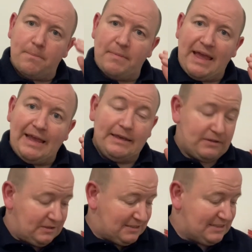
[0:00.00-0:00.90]
ink
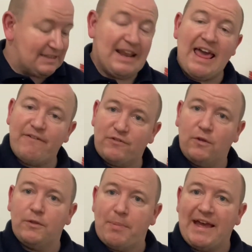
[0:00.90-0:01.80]
that's left
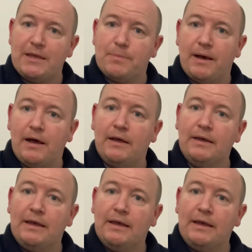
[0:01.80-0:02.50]
on the paper